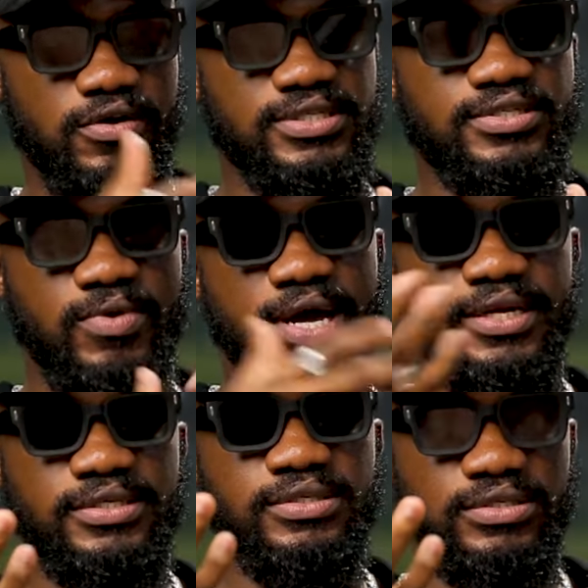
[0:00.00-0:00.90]
Because it's
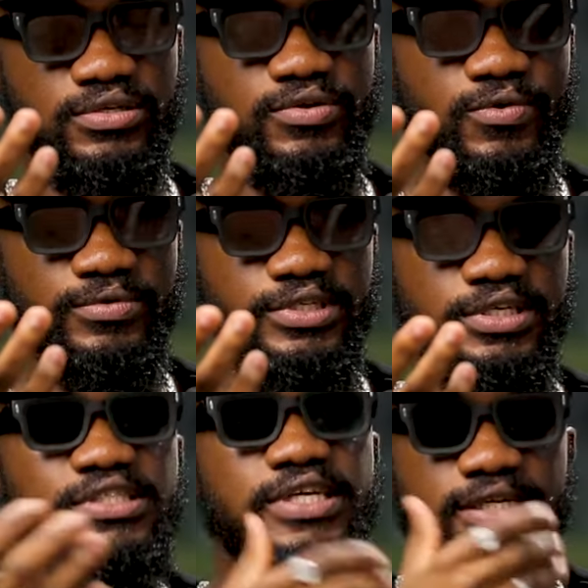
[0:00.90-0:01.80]
quite, you know,
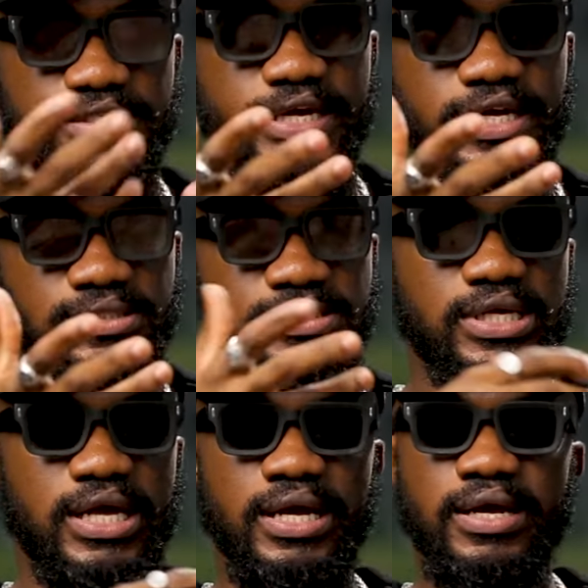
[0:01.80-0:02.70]
easier to get.
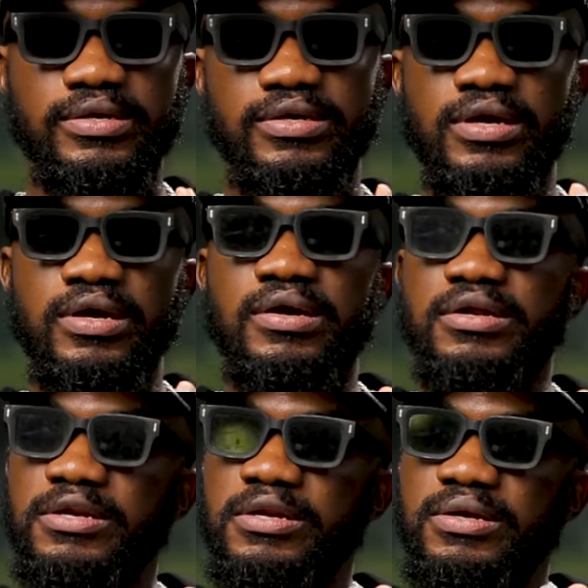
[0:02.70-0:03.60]
And
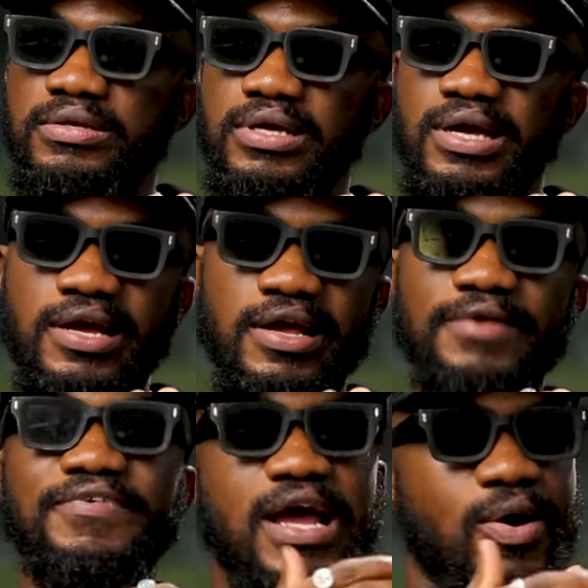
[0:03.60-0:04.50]
yeah,
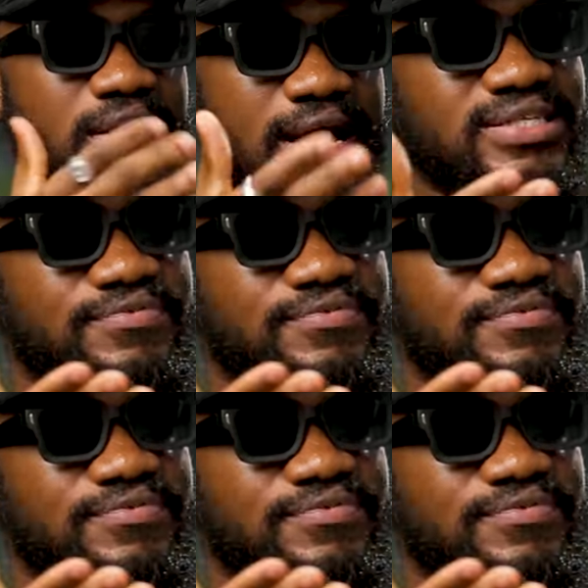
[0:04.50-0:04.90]
even that one cries